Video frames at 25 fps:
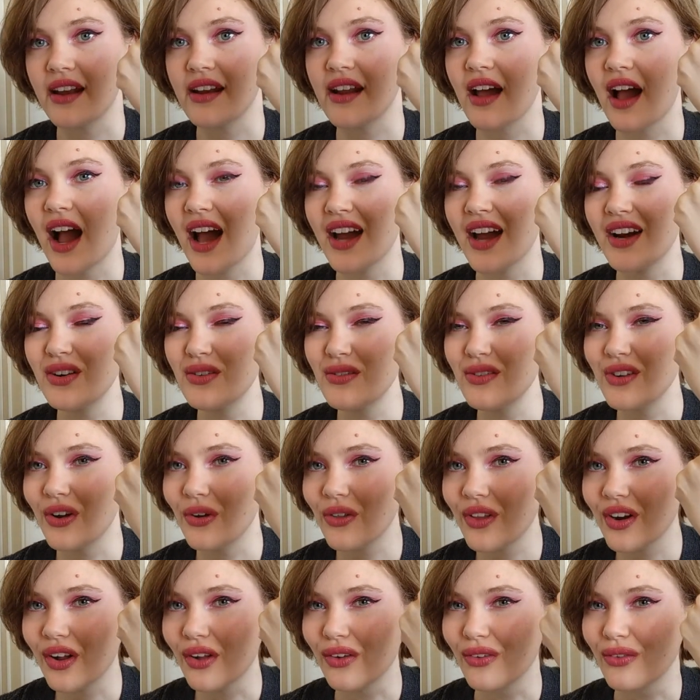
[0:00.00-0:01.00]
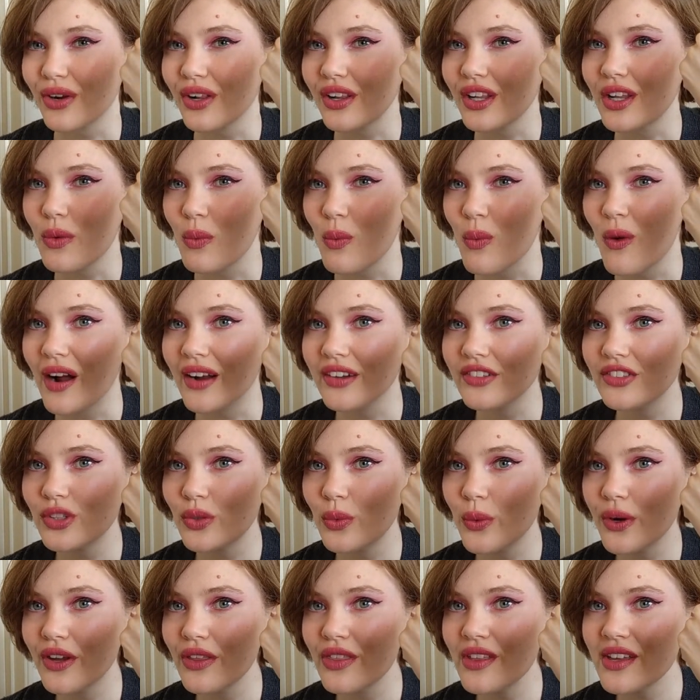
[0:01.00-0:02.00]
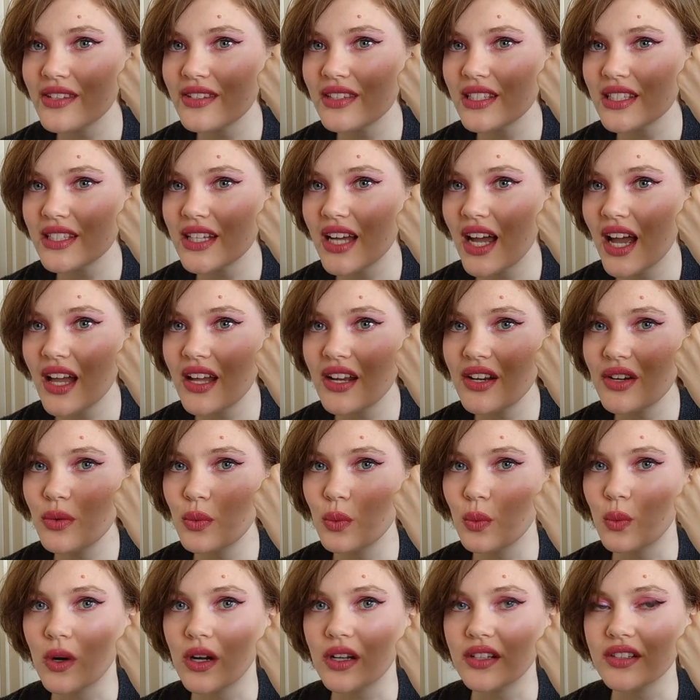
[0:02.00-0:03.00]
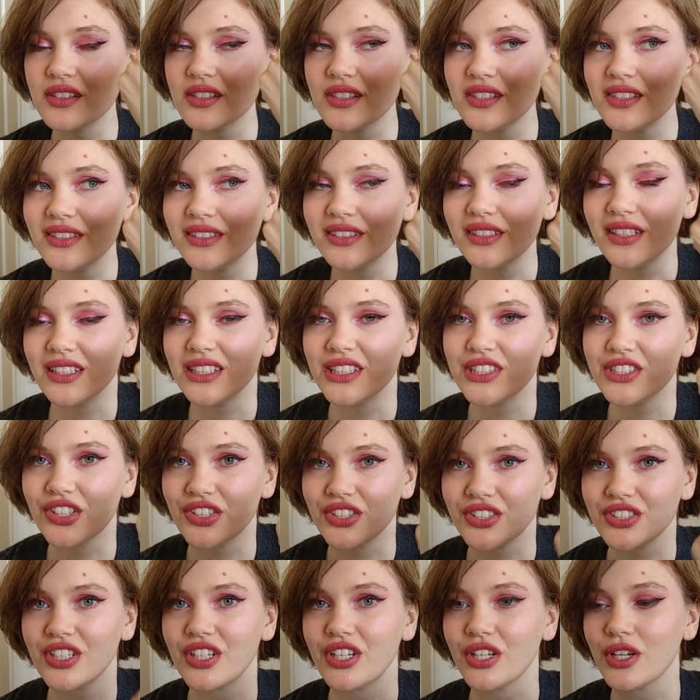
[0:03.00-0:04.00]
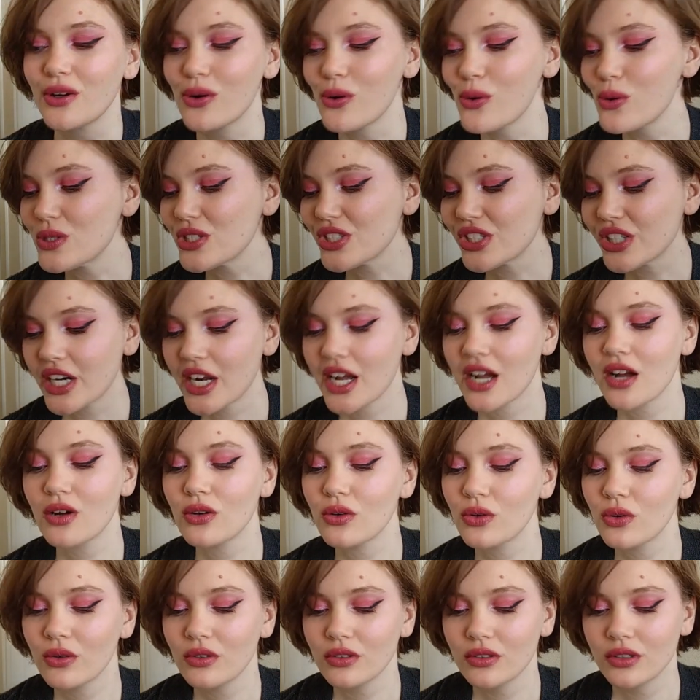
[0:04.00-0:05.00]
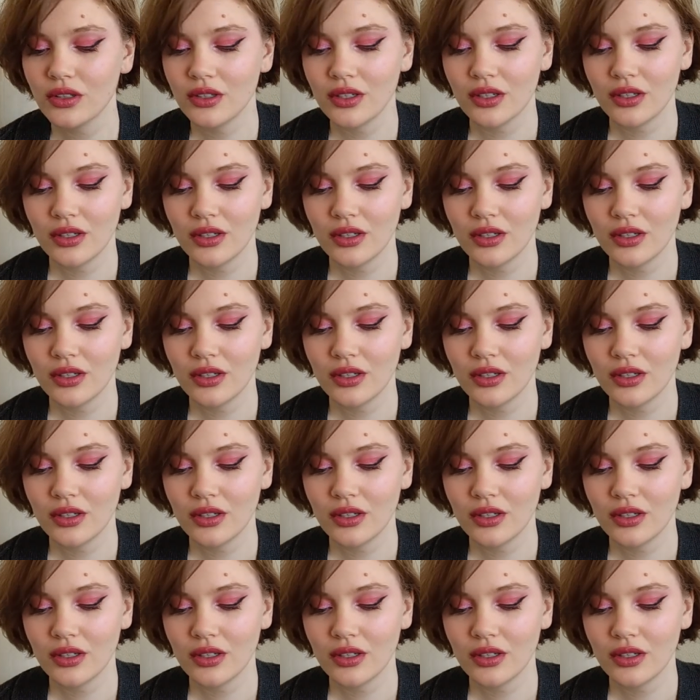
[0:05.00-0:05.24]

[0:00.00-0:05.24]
And I don't know that I'll really want to wear this a ton once it starts getting colder out.